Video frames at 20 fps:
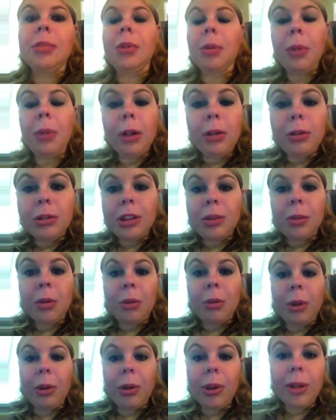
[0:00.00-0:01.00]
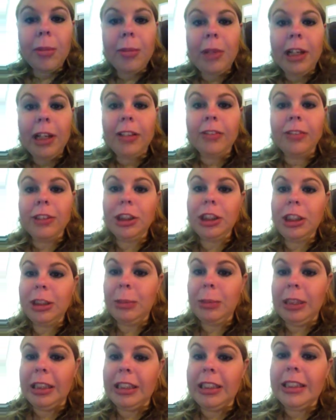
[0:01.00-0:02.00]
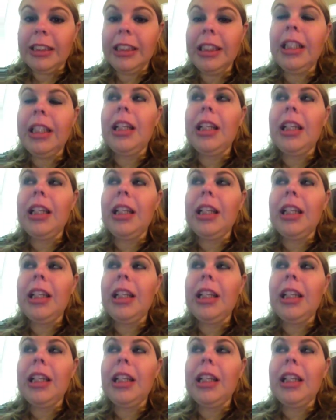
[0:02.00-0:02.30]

proposed while we were up there for Christmas.